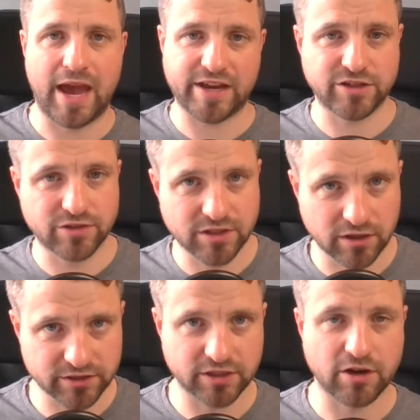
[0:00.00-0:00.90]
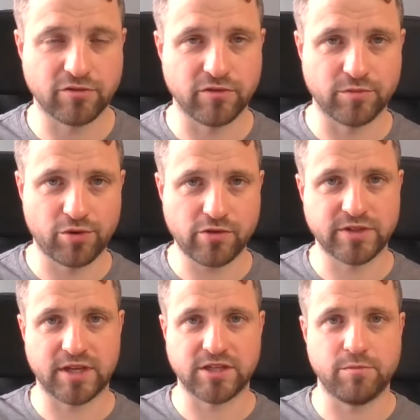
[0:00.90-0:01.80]
As you start to go through the
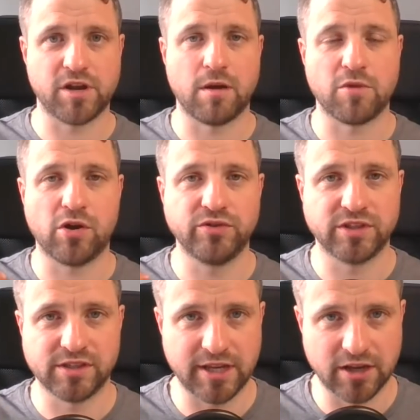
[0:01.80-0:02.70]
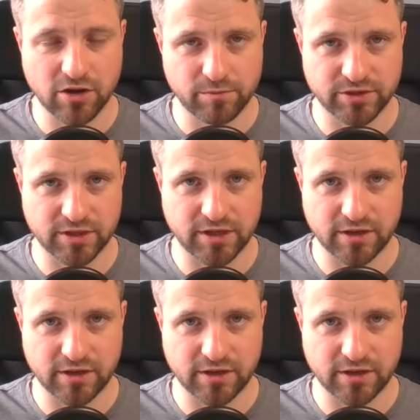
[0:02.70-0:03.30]
process, you become consciously incompetent.